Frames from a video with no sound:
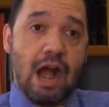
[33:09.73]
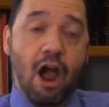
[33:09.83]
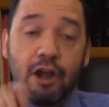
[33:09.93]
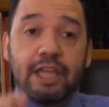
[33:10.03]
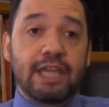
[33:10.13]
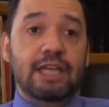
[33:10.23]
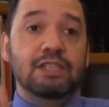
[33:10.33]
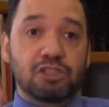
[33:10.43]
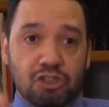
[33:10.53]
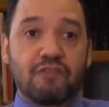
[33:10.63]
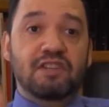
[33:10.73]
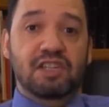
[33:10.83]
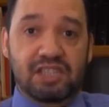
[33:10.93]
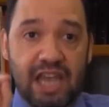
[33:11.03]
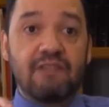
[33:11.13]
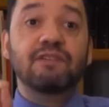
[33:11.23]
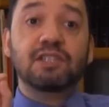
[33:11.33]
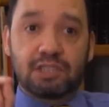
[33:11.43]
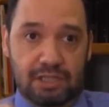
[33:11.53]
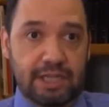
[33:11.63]
our kids deserve the same
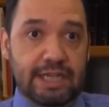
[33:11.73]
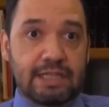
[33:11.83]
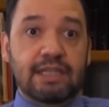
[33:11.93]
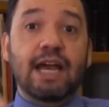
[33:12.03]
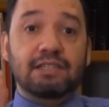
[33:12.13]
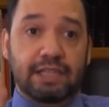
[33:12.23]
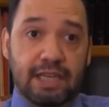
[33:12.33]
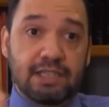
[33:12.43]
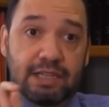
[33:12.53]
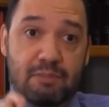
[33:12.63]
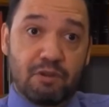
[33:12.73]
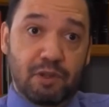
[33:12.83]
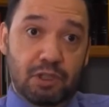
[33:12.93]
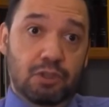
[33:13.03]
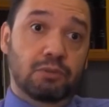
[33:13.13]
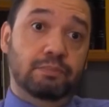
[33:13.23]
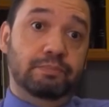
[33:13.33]
facilities as the kids in Naperville do.